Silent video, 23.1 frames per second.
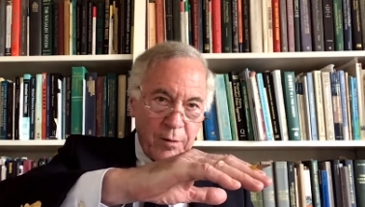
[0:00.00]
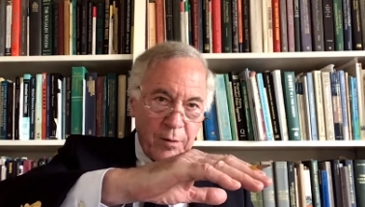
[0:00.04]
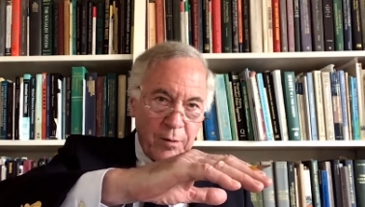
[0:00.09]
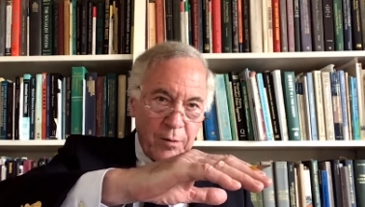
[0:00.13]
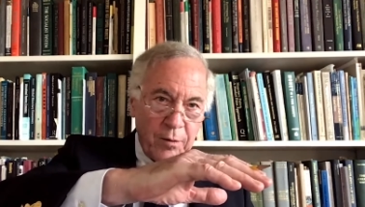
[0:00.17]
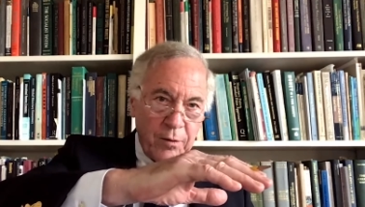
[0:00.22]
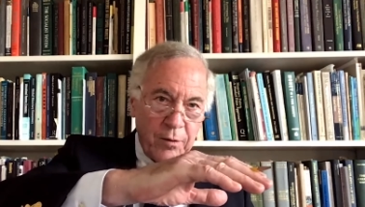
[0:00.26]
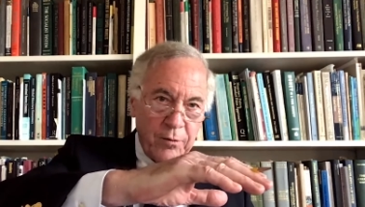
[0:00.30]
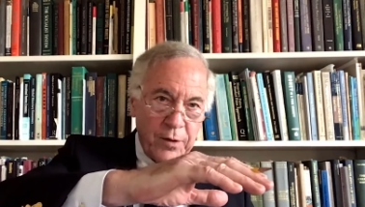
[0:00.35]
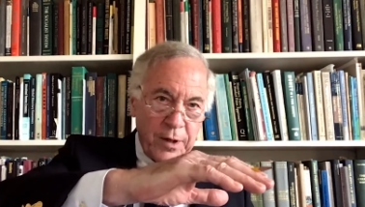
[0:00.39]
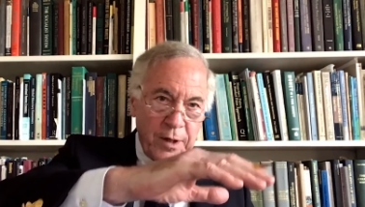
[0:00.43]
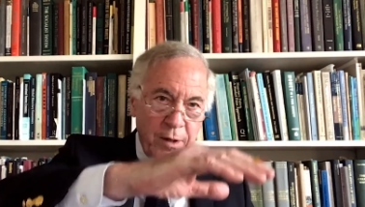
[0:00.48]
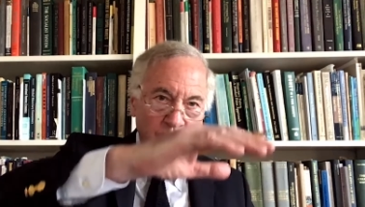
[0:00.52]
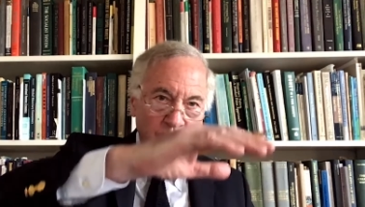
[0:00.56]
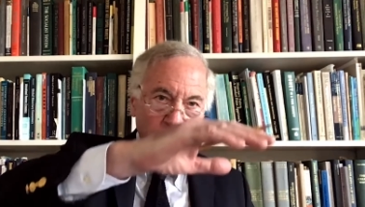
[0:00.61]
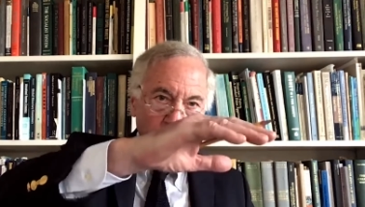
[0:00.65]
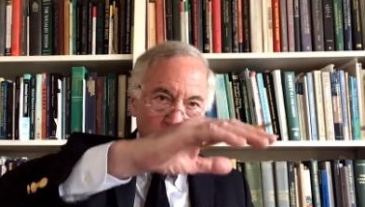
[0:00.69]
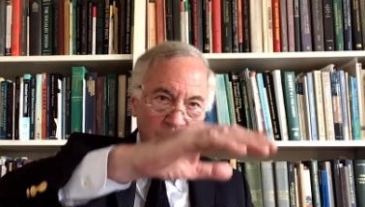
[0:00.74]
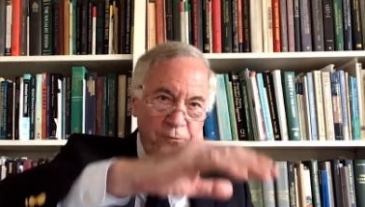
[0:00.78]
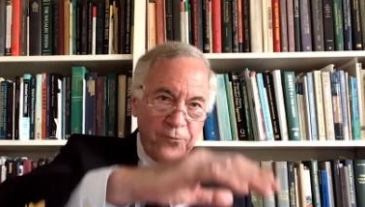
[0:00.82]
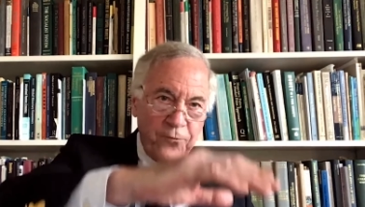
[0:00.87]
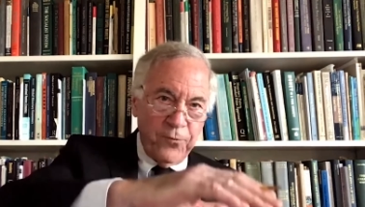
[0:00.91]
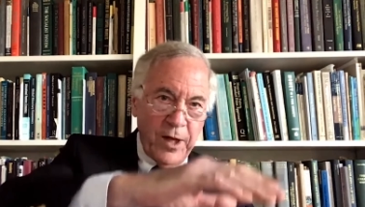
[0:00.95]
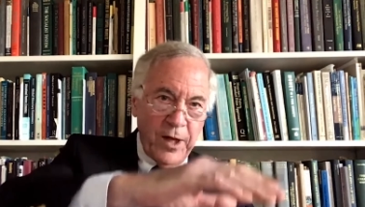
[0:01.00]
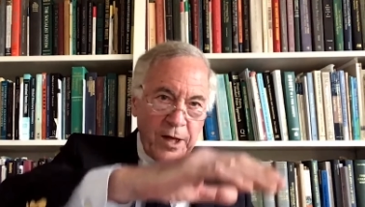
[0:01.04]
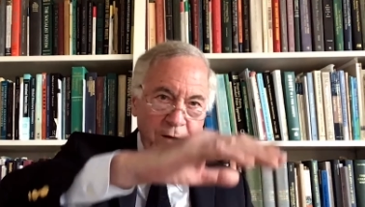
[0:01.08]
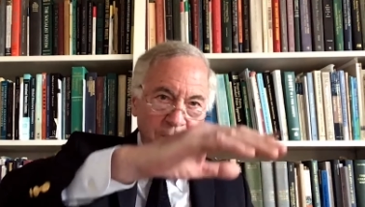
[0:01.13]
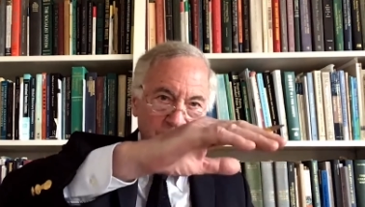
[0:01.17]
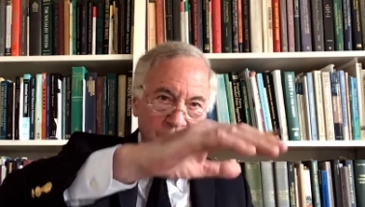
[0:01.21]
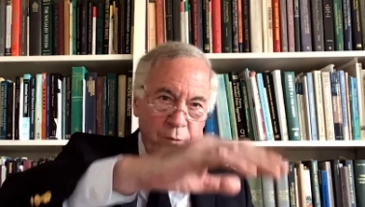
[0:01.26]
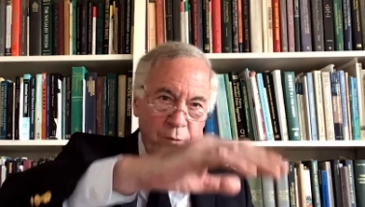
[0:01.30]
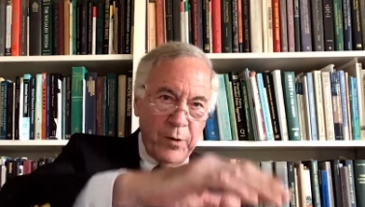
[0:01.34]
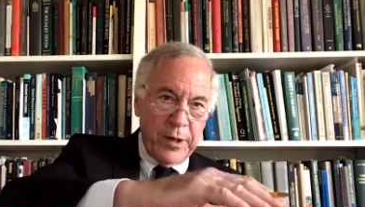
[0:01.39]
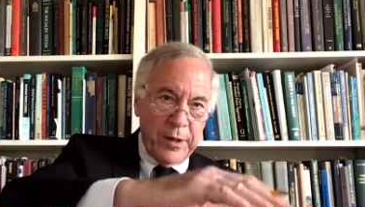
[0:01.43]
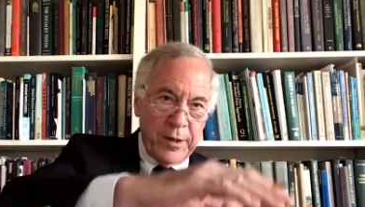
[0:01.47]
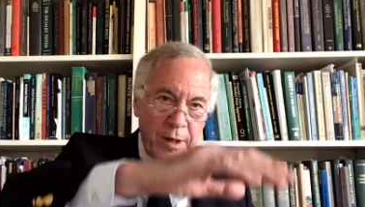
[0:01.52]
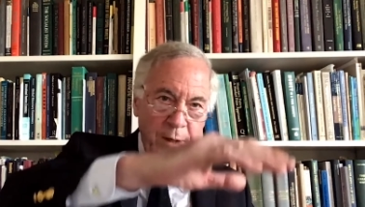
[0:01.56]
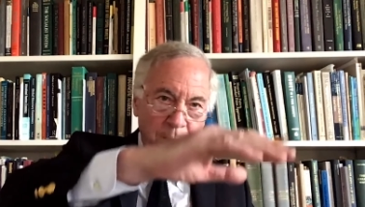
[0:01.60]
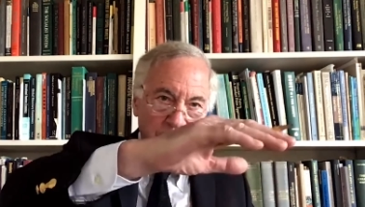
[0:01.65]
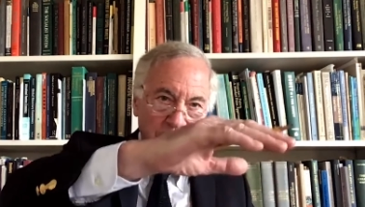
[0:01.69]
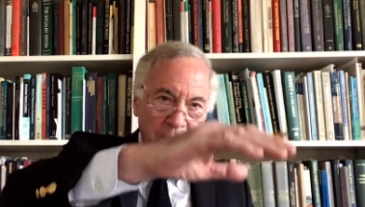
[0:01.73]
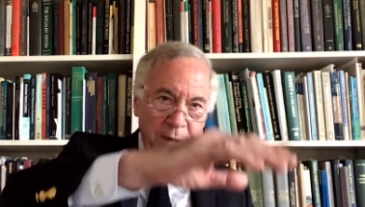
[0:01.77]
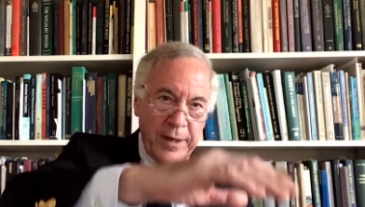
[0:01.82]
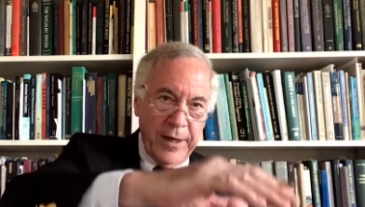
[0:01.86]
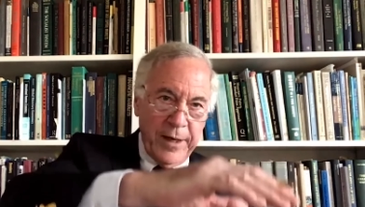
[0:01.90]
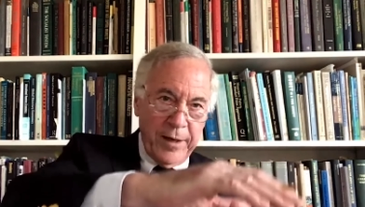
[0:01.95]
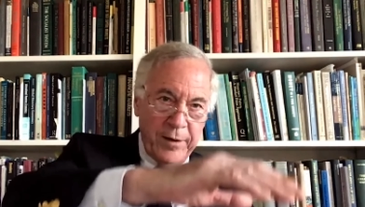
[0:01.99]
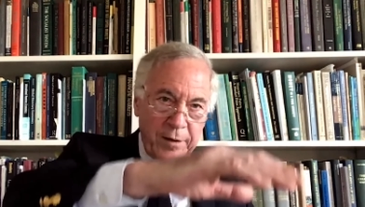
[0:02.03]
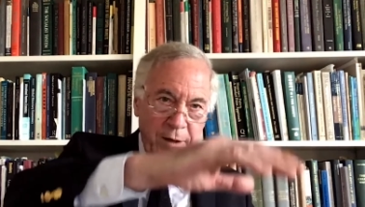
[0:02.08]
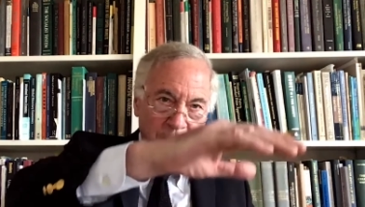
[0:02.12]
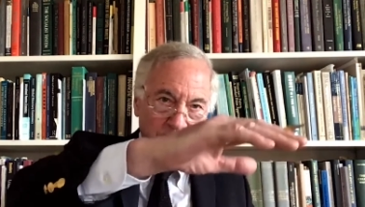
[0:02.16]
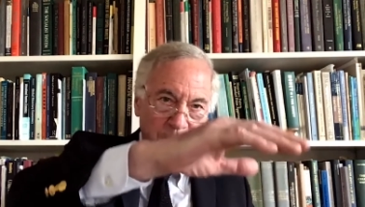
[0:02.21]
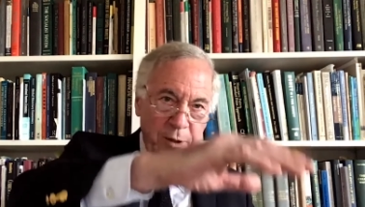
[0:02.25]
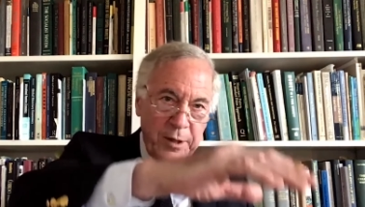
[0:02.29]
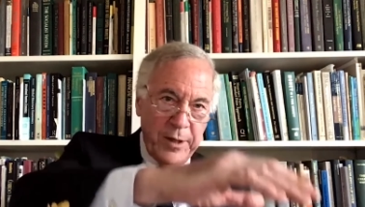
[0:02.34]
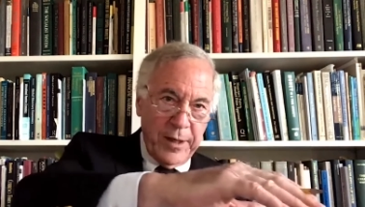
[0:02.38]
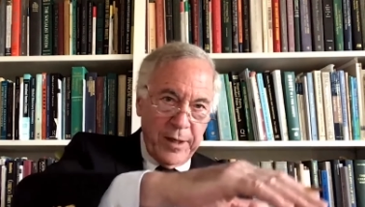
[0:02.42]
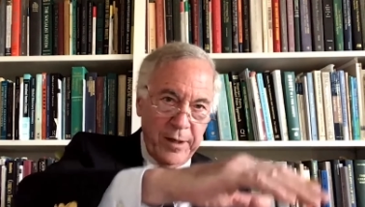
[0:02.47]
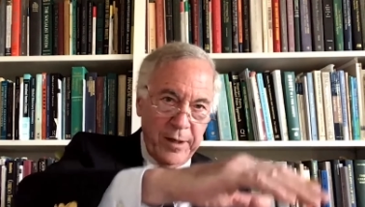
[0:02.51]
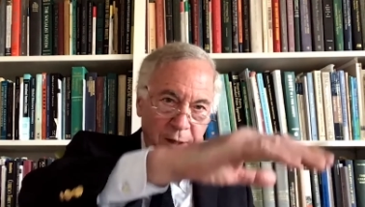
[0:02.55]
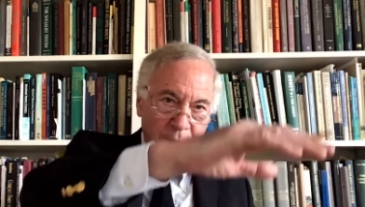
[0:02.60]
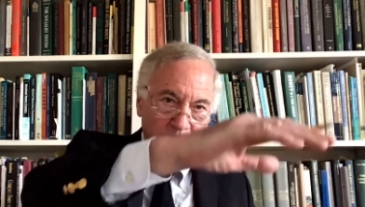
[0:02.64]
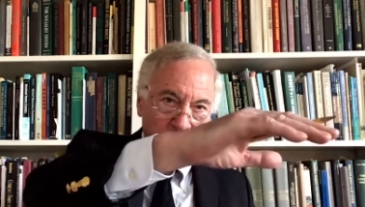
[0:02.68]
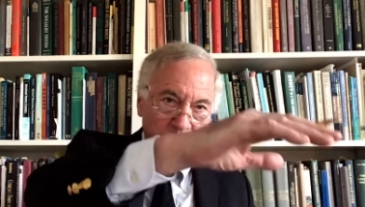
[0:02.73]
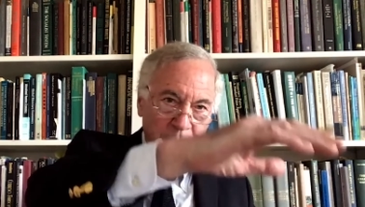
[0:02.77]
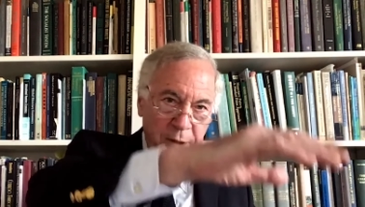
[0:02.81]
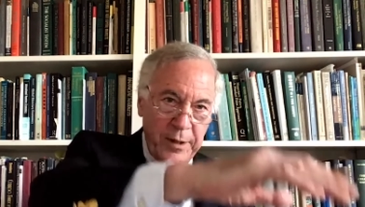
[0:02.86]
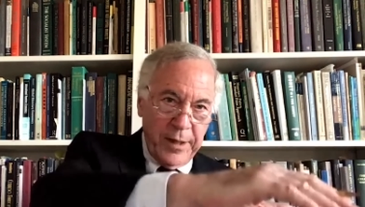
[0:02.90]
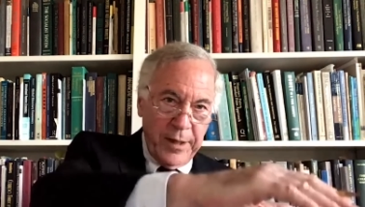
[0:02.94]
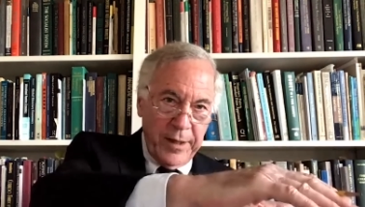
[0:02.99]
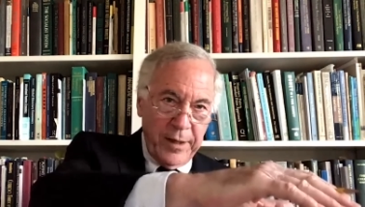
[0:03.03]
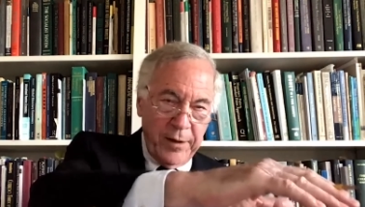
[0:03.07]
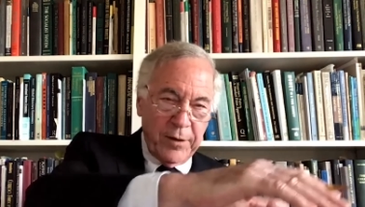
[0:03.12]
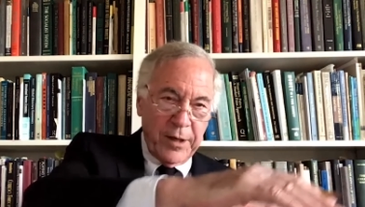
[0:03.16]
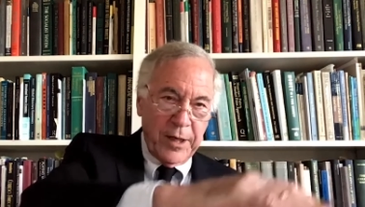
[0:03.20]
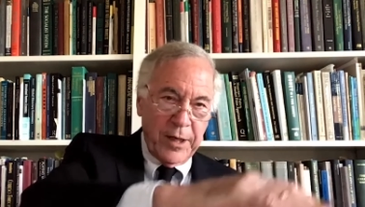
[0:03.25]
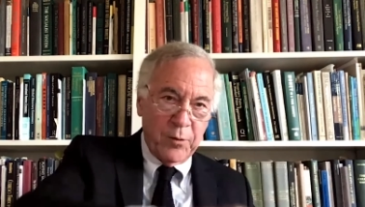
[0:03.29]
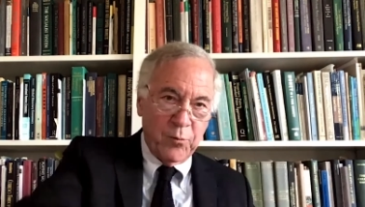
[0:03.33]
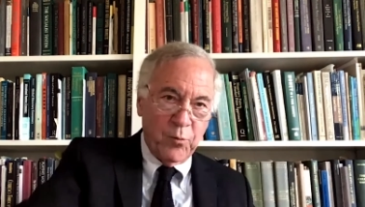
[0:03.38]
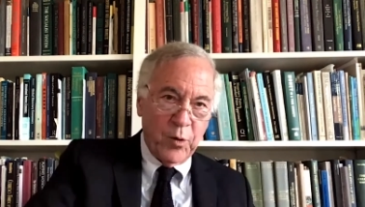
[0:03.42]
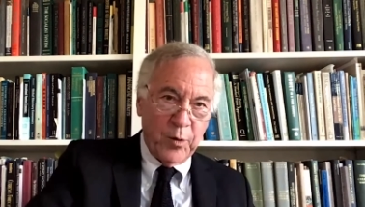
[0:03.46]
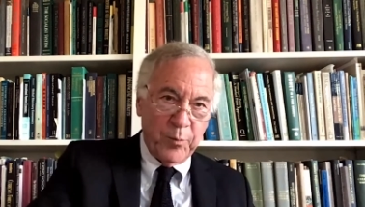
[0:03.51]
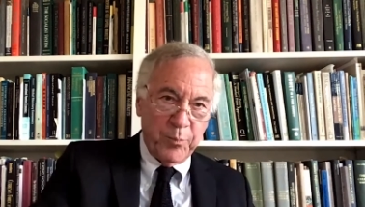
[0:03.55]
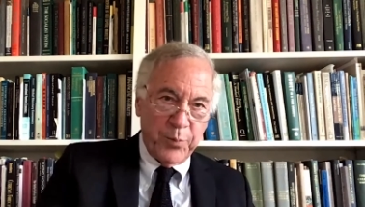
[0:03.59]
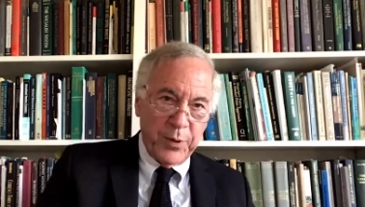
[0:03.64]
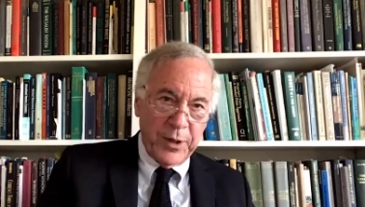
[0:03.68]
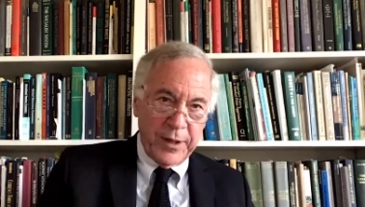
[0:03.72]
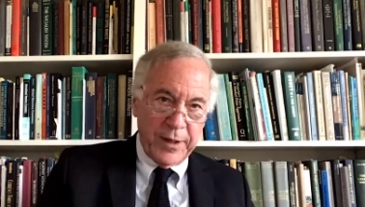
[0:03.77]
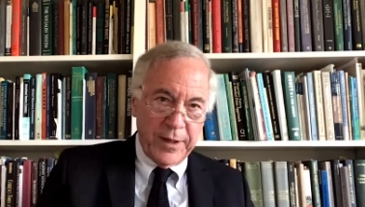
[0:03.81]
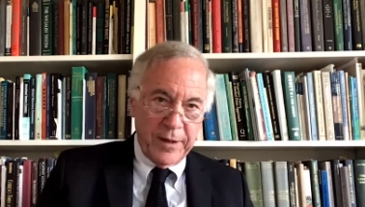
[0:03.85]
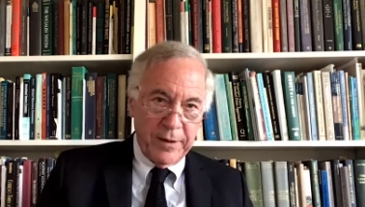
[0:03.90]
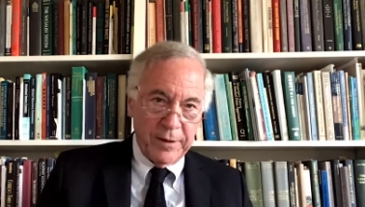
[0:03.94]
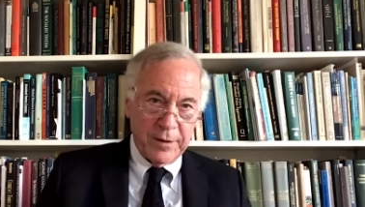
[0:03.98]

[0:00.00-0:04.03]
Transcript: It will fluctuate up and down, up and down, up and down. And we're picking